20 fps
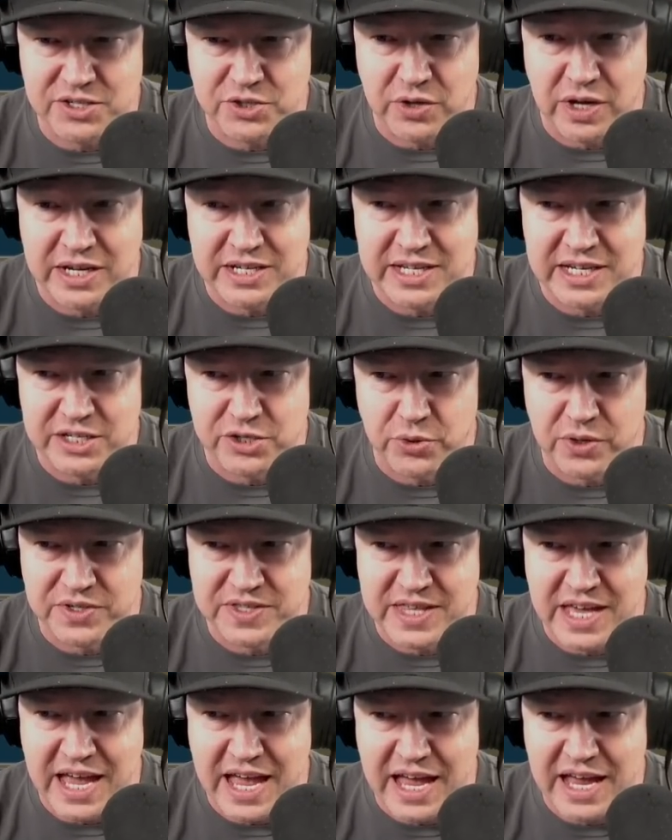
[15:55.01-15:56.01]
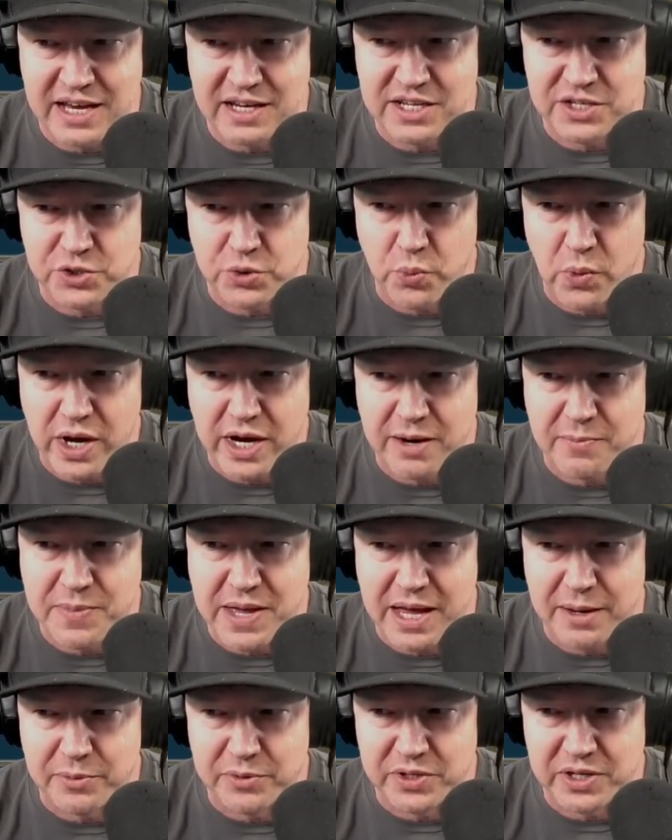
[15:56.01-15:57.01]
So I did towards the end because you want to
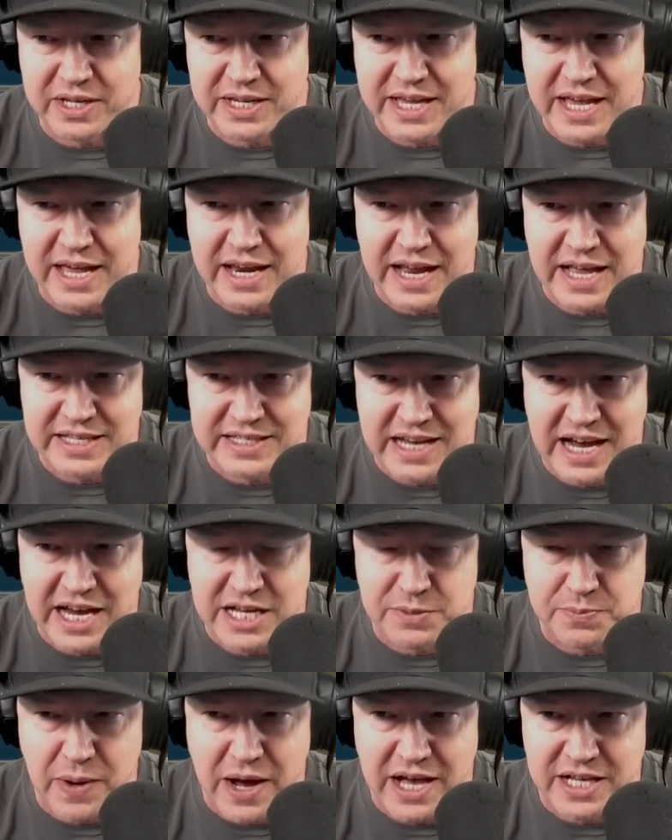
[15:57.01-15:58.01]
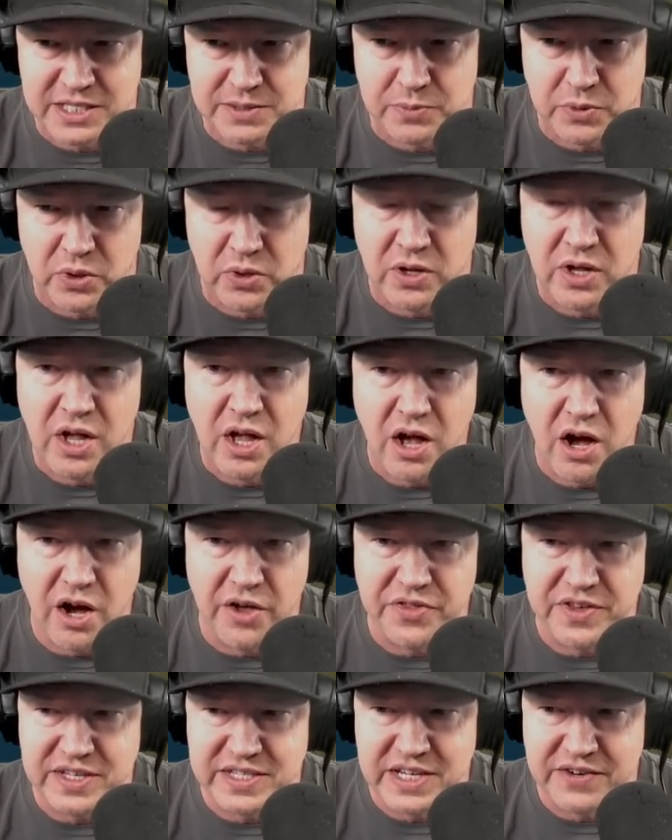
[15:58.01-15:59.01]
be able to get as high as possible
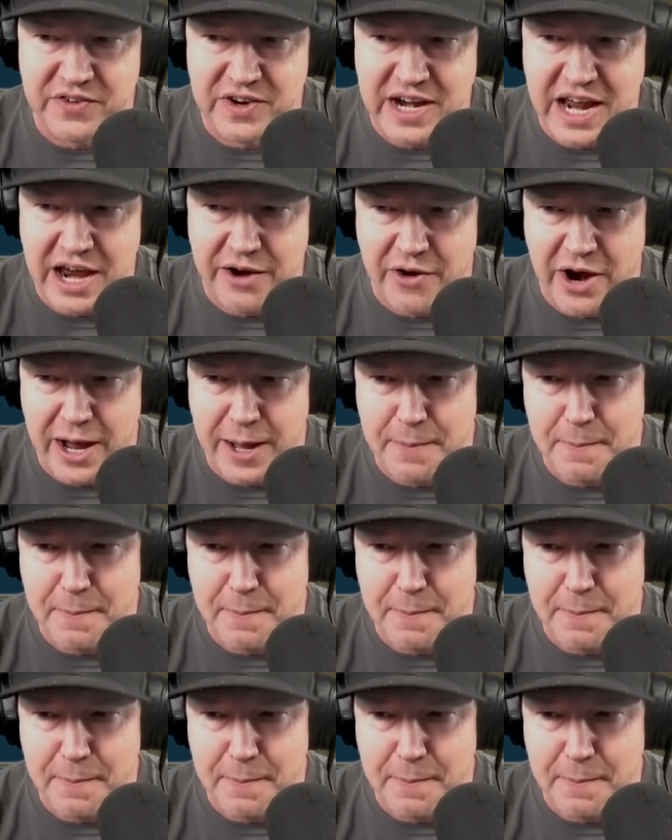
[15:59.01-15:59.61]
on these every day, right?